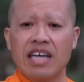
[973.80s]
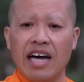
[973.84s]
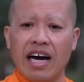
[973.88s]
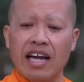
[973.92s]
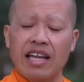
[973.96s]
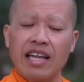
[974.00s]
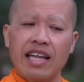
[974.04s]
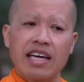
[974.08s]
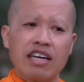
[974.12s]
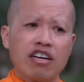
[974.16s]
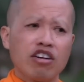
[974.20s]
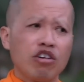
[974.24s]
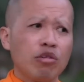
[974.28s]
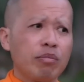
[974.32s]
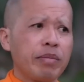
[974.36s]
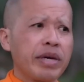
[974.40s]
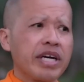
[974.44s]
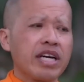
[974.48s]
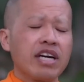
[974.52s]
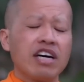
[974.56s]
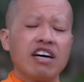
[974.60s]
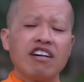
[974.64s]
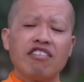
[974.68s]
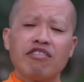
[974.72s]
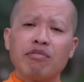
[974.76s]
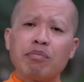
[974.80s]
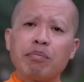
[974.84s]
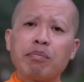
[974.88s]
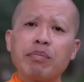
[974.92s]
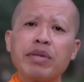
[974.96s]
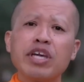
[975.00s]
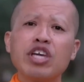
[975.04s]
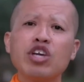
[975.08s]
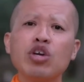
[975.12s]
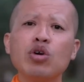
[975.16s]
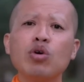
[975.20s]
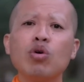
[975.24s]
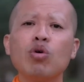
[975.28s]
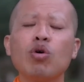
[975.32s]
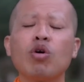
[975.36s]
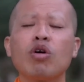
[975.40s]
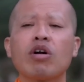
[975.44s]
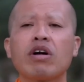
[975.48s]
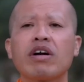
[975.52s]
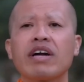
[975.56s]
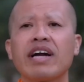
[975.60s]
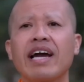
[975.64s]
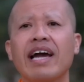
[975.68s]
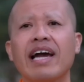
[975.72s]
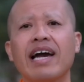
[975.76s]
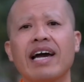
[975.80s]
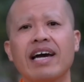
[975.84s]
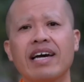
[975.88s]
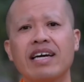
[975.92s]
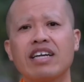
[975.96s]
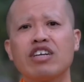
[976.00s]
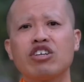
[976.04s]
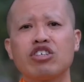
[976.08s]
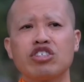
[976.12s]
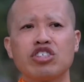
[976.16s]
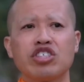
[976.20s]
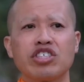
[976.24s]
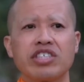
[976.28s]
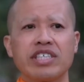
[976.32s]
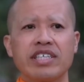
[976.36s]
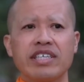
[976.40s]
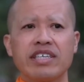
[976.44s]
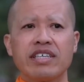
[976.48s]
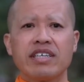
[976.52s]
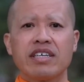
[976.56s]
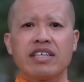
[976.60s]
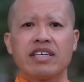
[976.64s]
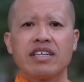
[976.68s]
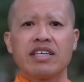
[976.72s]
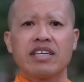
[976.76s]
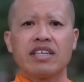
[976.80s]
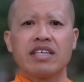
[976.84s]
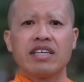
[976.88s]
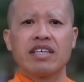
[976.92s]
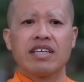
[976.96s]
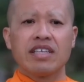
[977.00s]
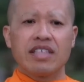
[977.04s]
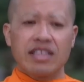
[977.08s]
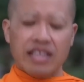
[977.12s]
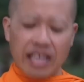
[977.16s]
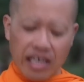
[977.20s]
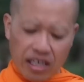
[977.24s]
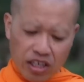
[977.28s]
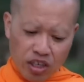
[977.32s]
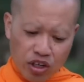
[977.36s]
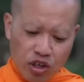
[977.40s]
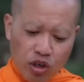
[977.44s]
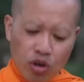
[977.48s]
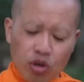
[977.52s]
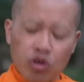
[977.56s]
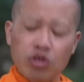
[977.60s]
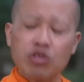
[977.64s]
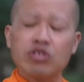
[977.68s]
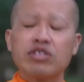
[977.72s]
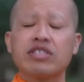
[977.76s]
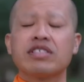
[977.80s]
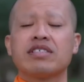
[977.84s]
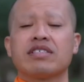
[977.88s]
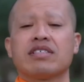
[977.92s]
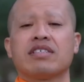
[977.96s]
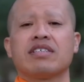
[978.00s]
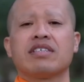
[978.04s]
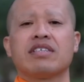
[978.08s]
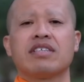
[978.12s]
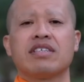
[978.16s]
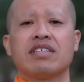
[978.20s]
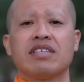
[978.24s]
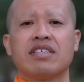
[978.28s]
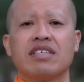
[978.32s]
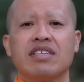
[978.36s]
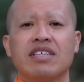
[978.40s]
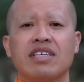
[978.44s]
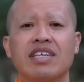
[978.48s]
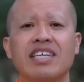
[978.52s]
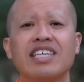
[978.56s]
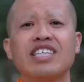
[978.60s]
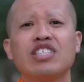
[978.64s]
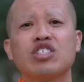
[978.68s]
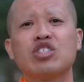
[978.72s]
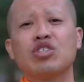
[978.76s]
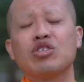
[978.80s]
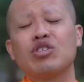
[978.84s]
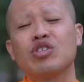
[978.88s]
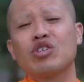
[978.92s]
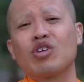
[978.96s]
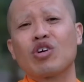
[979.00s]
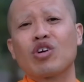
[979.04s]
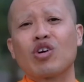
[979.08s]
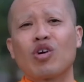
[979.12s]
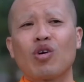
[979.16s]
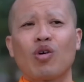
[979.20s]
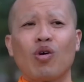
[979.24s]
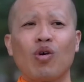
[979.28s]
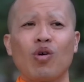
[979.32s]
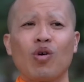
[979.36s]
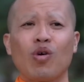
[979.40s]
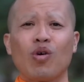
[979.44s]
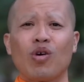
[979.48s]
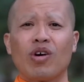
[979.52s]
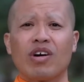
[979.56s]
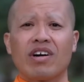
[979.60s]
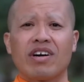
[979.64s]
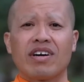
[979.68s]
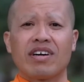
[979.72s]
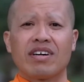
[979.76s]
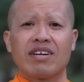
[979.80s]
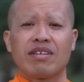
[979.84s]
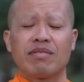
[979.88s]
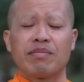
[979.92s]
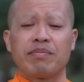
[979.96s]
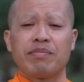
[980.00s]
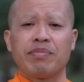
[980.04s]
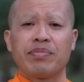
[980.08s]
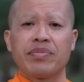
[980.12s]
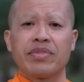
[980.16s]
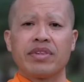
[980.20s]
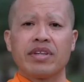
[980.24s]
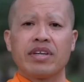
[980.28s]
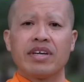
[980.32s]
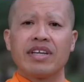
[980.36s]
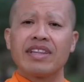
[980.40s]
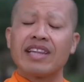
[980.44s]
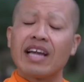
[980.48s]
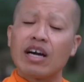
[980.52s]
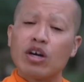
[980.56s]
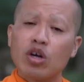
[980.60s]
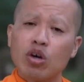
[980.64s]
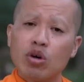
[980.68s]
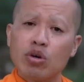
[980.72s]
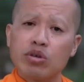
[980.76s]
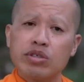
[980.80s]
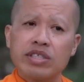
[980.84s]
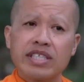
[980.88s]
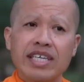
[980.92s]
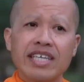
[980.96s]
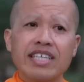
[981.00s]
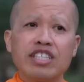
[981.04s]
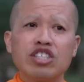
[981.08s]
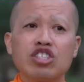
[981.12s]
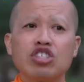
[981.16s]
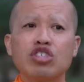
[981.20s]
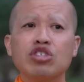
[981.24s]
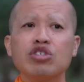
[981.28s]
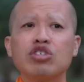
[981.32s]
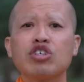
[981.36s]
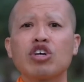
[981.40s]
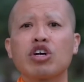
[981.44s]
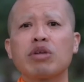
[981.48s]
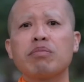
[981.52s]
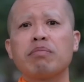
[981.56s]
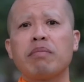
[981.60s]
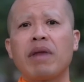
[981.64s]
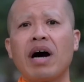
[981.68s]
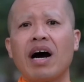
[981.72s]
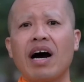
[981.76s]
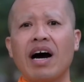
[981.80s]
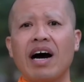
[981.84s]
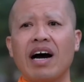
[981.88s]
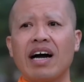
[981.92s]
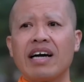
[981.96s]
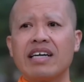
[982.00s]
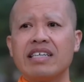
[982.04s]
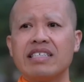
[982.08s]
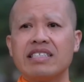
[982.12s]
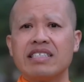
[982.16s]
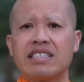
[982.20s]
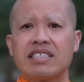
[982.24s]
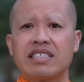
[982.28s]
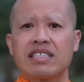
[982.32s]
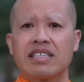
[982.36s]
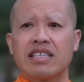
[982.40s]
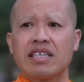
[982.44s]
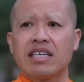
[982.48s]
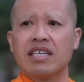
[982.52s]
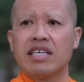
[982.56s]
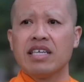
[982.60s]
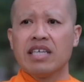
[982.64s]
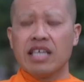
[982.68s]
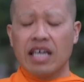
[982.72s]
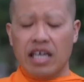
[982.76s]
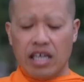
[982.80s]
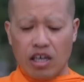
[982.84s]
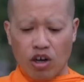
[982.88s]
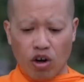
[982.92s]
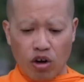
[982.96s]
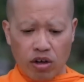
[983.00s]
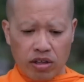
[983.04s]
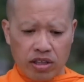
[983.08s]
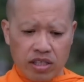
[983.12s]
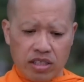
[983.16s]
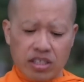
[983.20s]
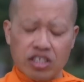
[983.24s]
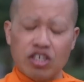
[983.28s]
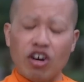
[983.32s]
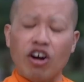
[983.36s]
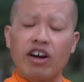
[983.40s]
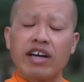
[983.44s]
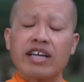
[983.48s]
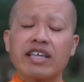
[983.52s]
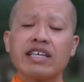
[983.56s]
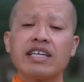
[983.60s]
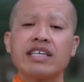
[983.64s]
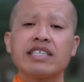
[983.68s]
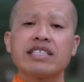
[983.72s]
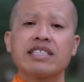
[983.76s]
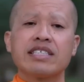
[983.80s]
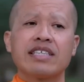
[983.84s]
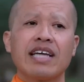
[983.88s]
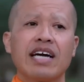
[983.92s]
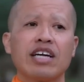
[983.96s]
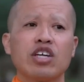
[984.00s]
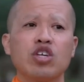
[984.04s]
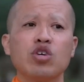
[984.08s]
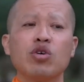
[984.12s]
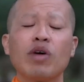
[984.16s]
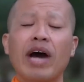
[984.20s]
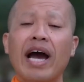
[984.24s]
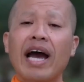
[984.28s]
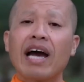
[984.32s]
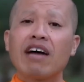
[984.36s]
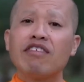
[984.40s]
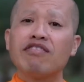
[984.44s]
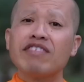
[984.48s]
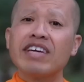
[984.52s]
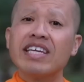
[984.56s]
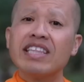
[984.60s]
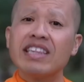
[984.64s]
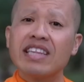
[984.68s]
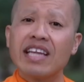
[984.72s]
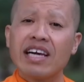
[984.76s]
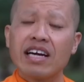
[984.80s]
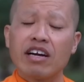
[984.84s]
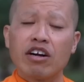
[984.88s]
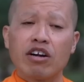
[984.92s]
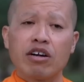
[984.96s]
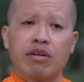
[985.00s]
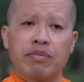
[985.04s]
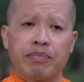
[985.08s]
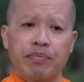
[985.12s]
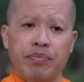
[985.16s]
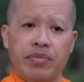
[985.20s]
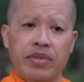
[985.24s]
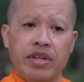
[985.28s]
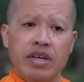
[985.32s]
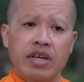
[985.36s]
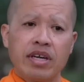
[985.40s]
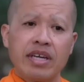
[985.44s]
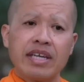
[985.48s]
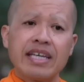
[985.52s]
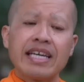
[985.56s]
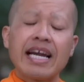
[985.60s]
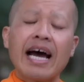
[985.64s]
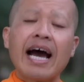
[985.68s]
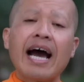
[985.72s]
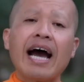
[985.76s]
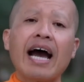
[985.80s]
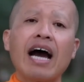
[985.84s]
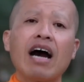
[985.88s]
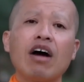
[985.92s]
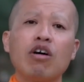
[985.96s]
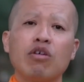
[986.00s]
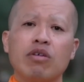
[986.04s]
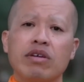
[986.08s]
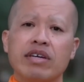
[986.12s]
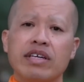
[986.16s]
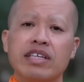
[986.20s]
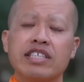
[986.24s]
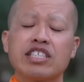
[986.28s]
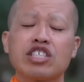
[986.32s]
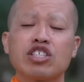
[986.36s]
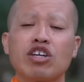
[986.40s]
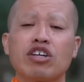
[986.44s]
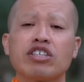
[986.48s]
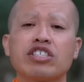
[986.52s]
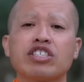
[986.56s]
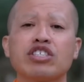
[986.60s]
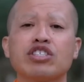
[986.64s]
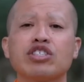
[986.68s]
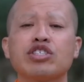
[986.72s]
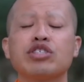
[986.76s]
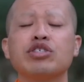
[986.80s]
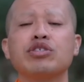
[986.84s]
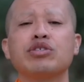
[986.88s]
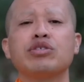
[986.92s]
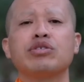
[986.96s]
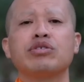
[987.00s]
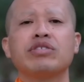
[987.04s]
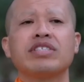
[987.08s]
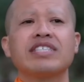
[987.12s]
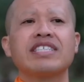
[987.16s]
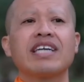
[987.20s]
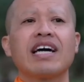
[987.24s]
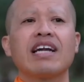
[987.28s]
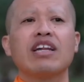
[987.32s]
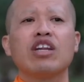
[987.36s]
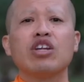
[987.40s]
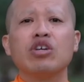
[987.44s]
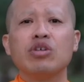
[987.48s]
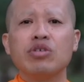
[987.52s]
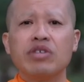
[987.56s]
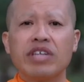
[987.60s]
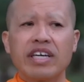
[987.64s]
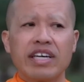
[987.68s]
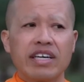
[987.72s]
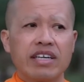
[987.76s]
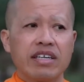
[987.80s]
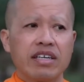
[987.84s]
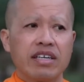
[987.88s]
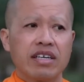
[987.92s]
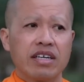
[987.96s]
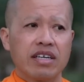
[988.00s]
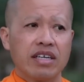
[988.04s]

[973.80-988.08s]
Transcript: a little bit of pure energy that goes into your core, that goes into your mind, and all the darkness that you have in there, now it starts to dilute it